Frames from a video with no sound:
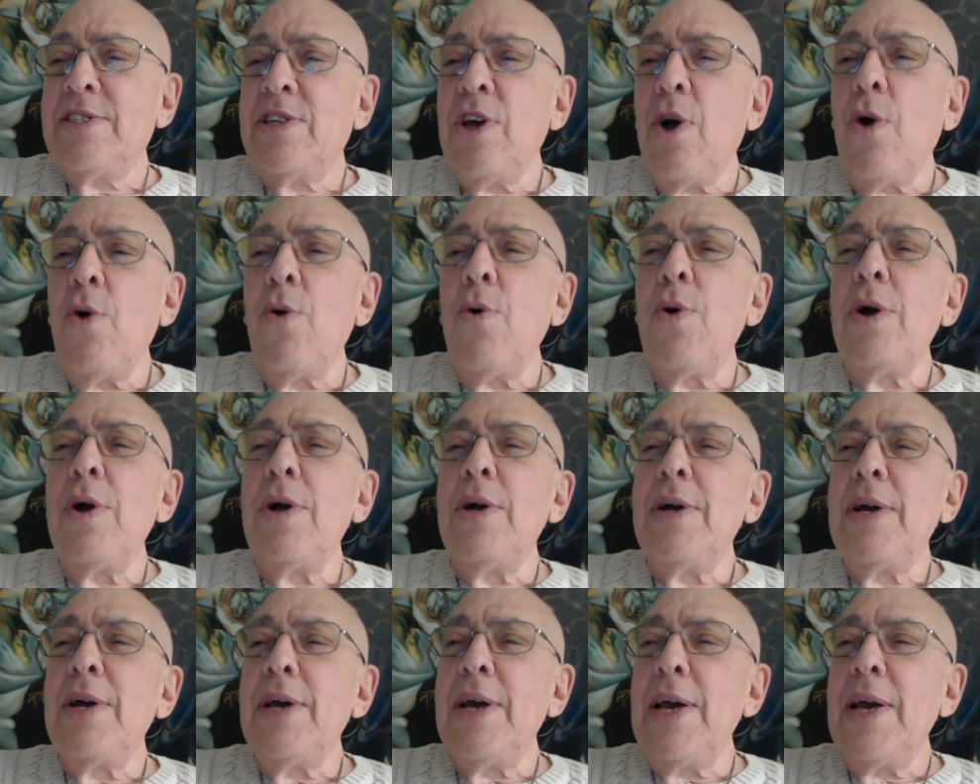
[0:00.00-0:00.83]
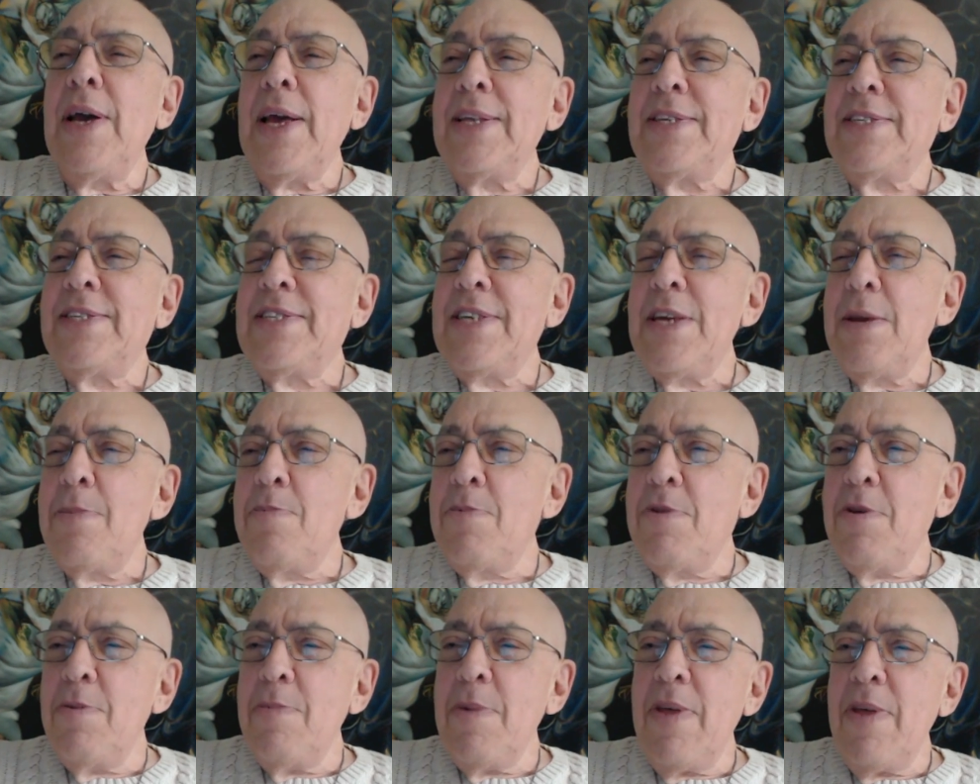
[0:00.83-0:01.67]
So it
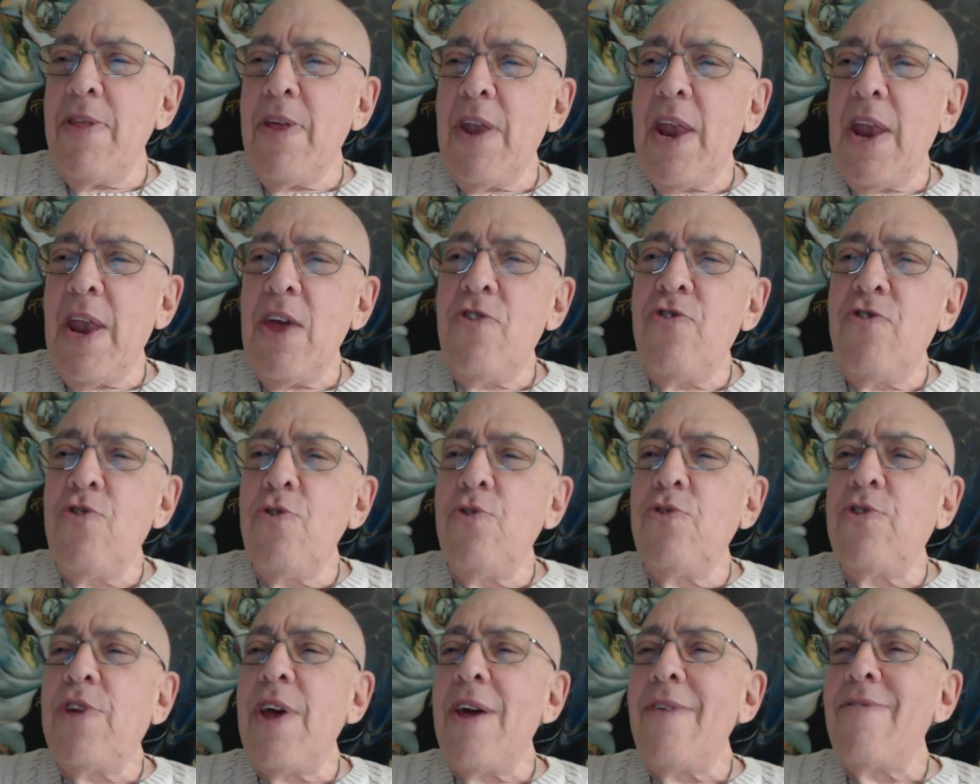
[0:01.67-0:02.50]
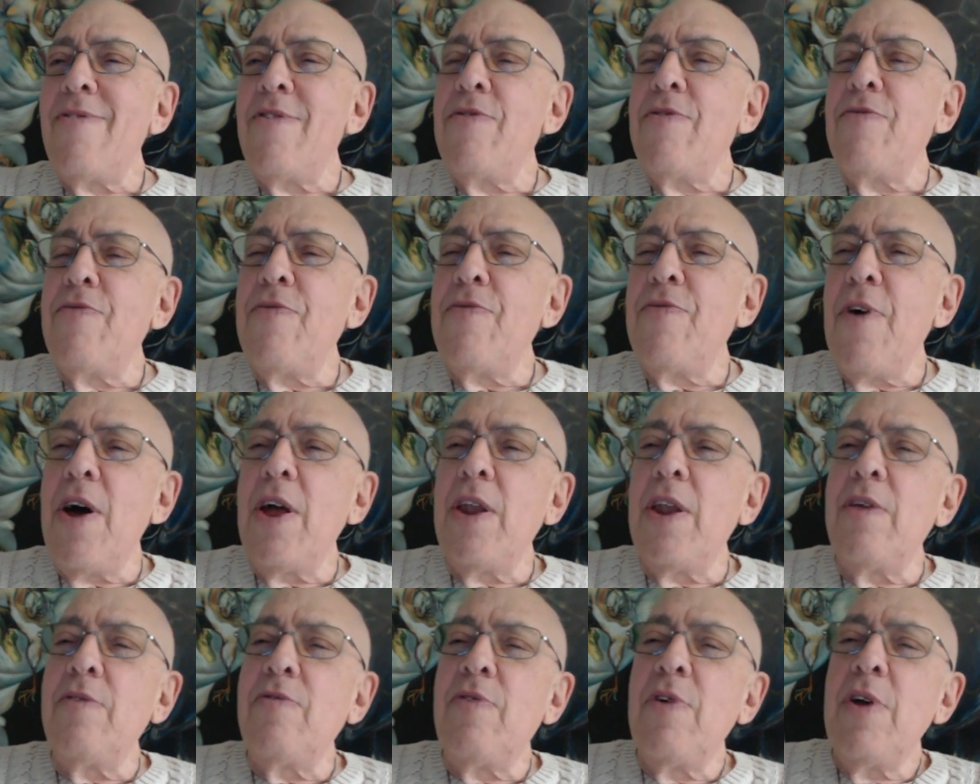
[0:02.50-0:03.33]
seemed to me that Eshu's having
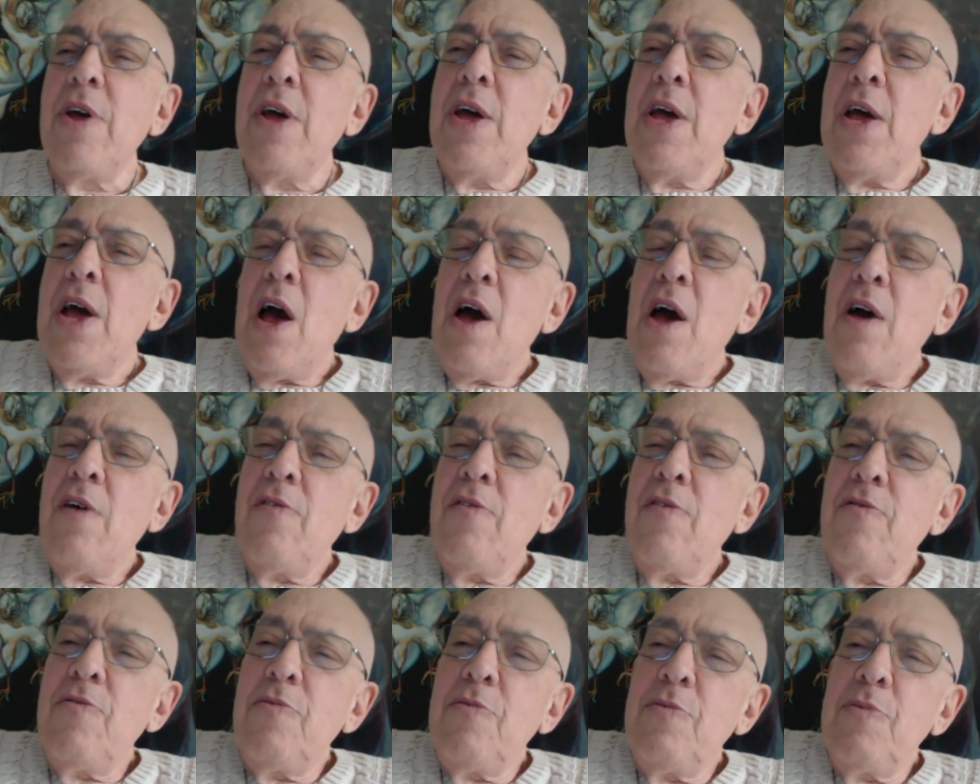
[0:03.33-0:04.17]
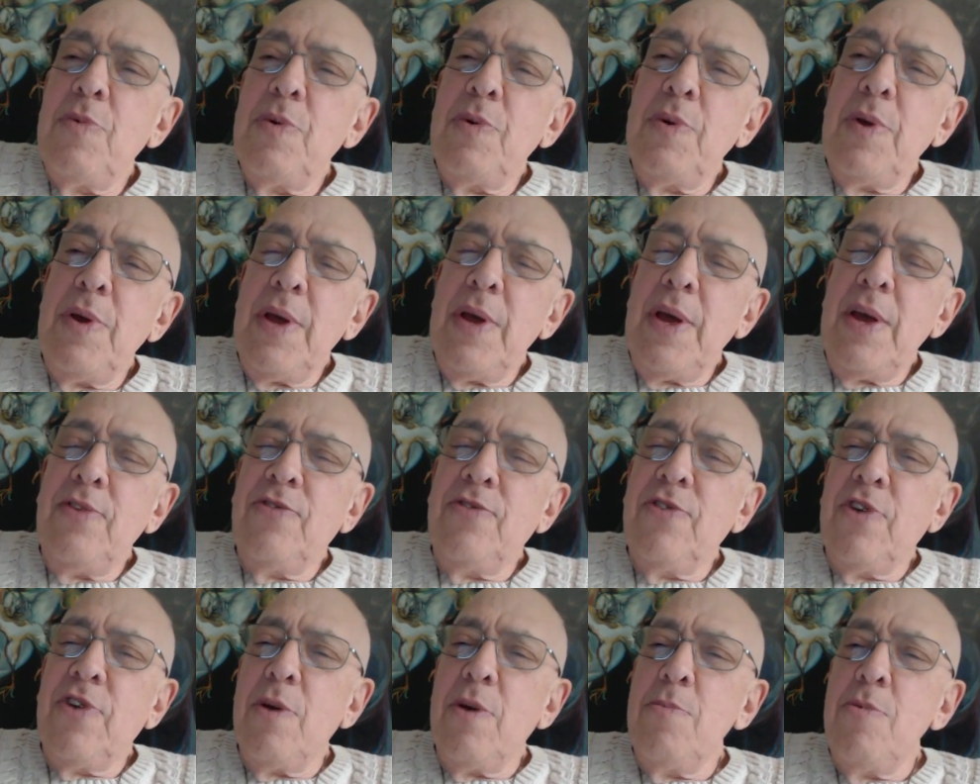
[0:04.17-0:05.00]
fun of
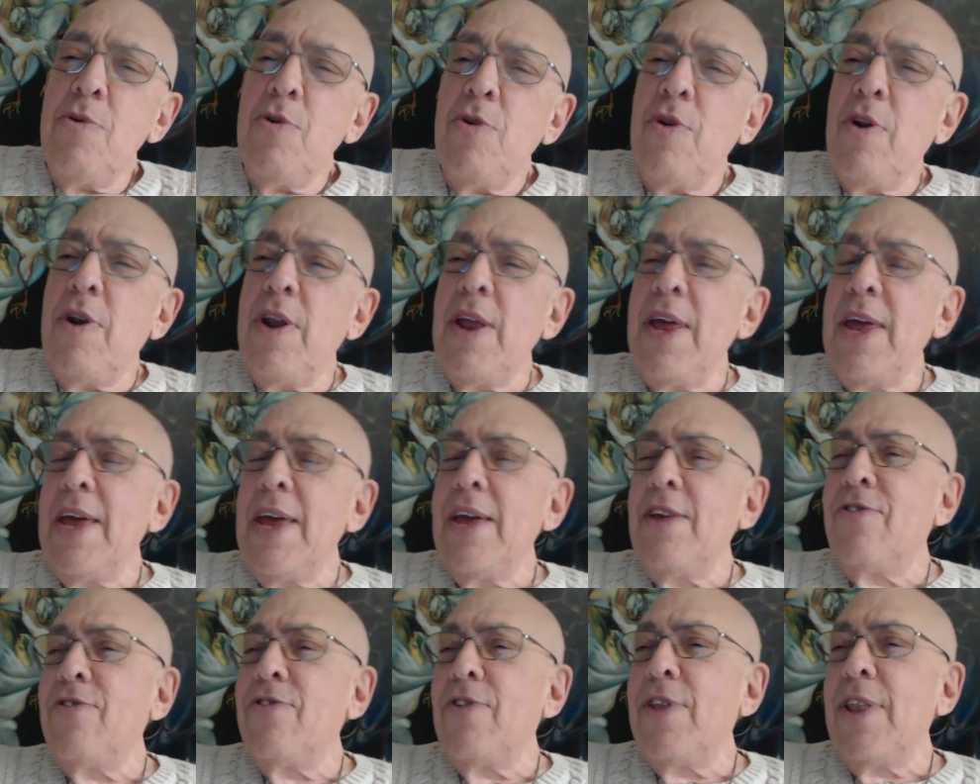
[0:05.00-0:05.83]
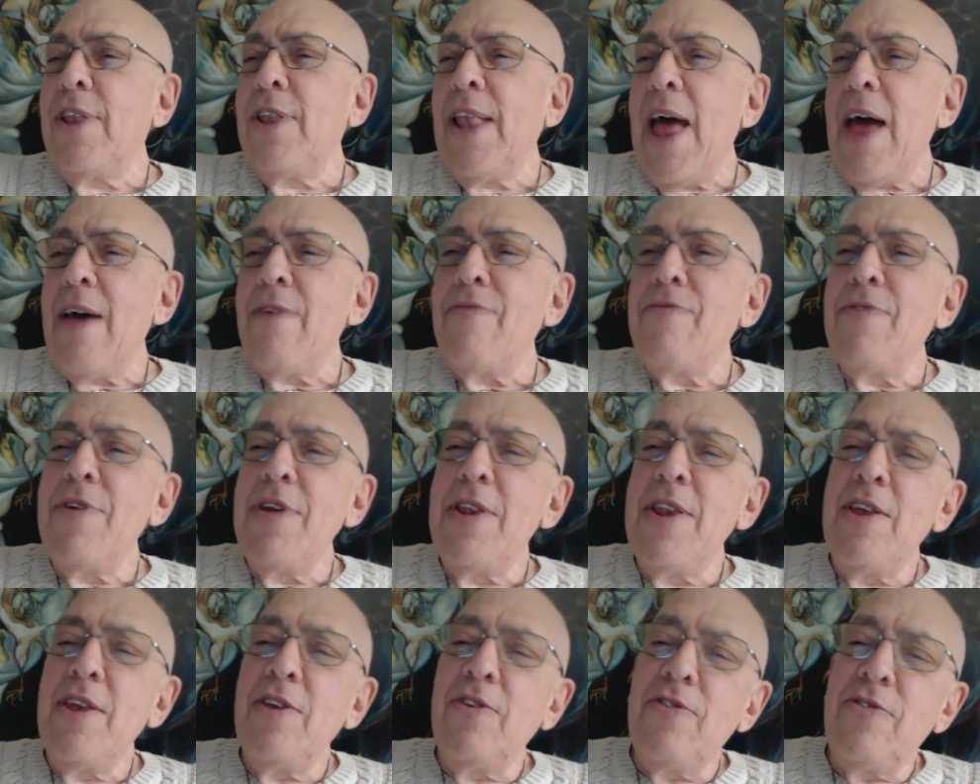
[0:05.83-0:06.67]
his community, his
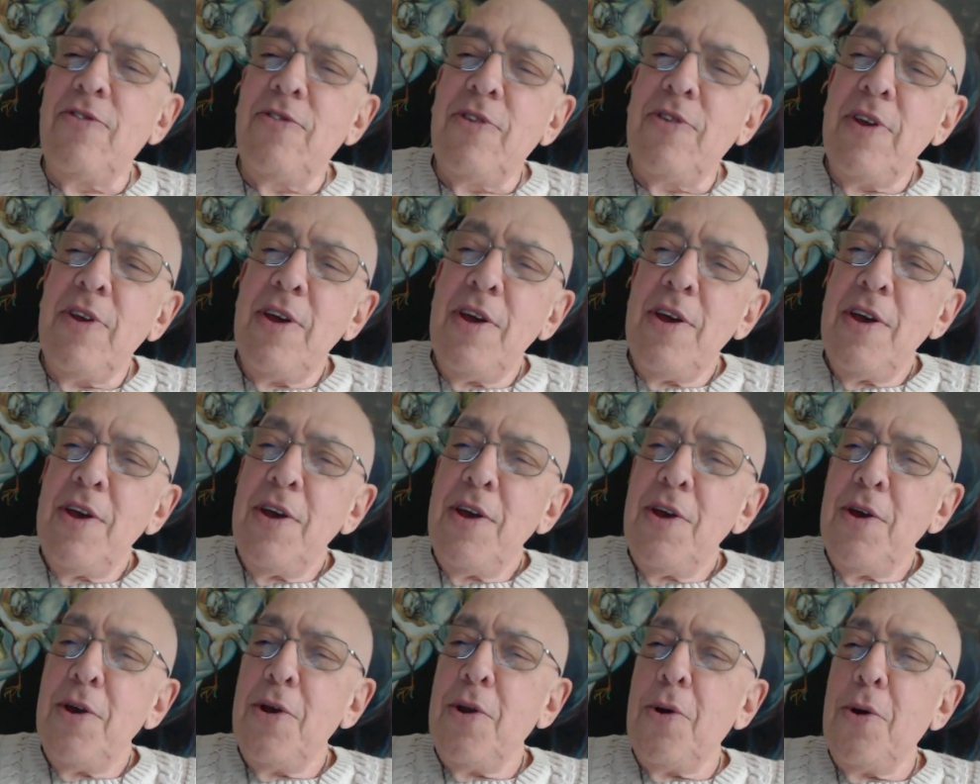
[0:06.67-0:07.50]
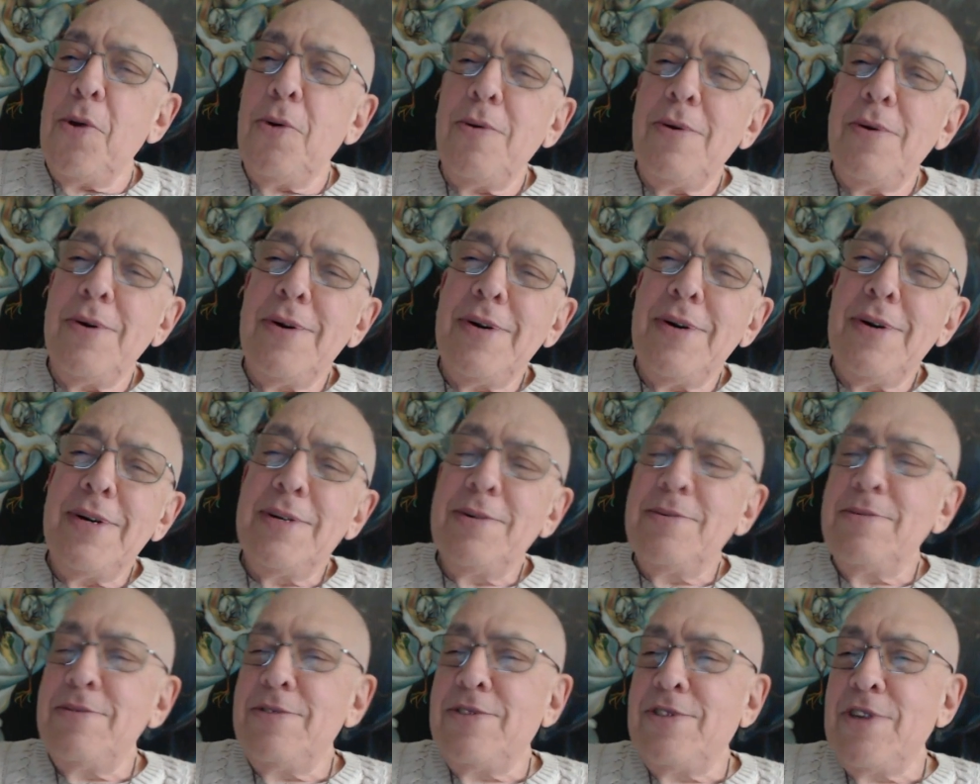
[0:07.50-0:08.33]
laughing, his
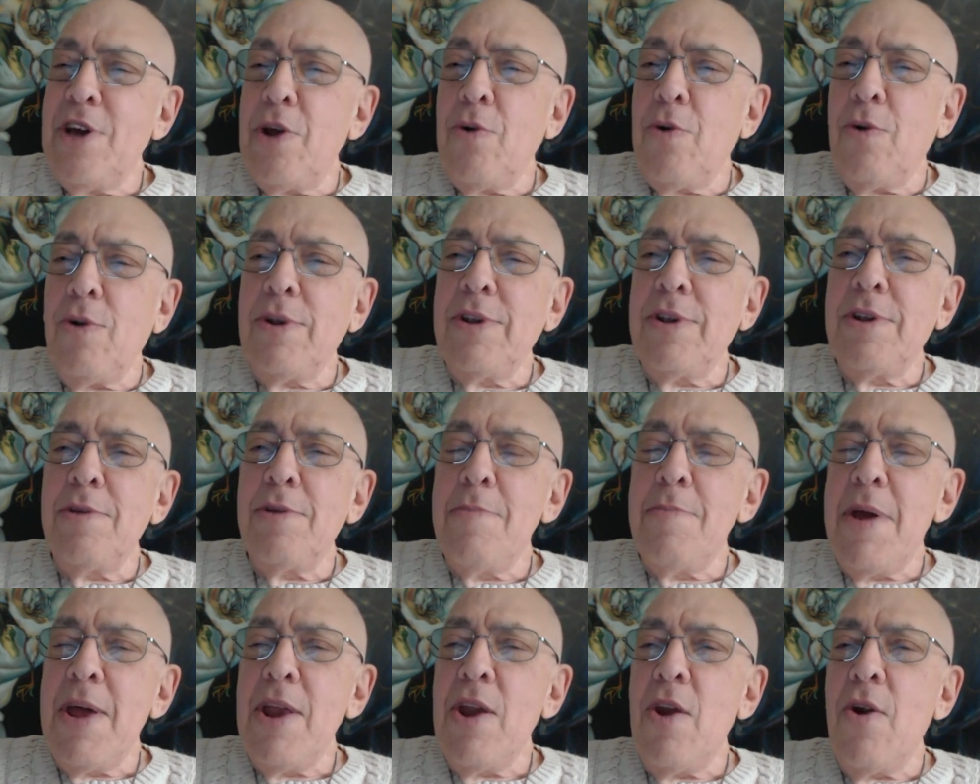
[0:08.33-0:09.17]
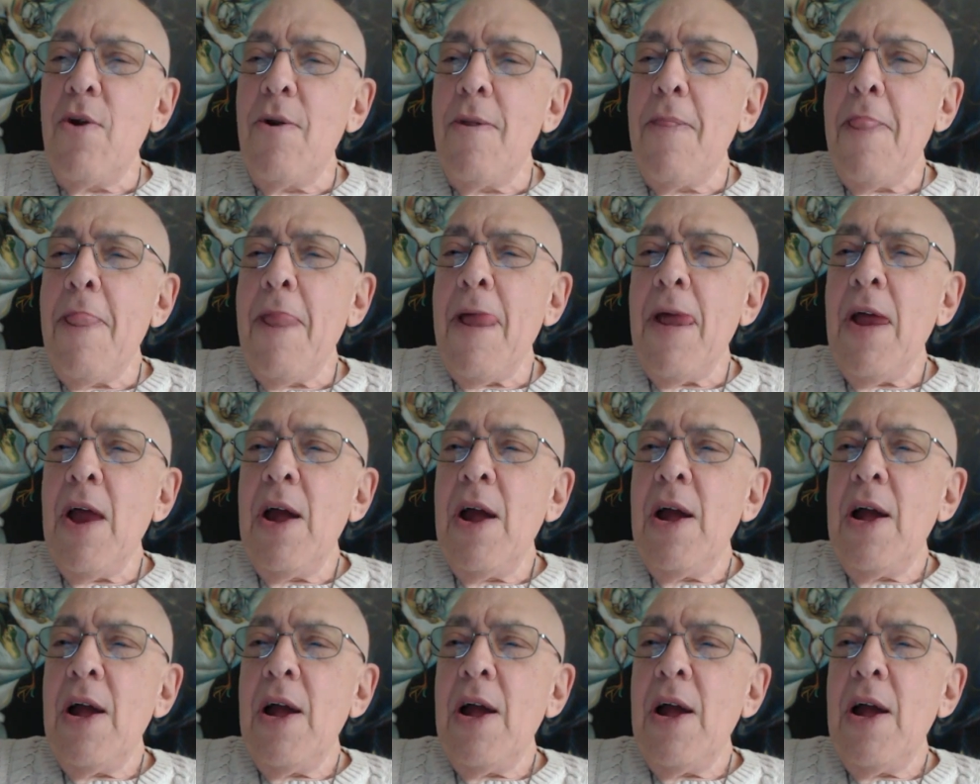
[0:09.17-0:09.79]
general demeanor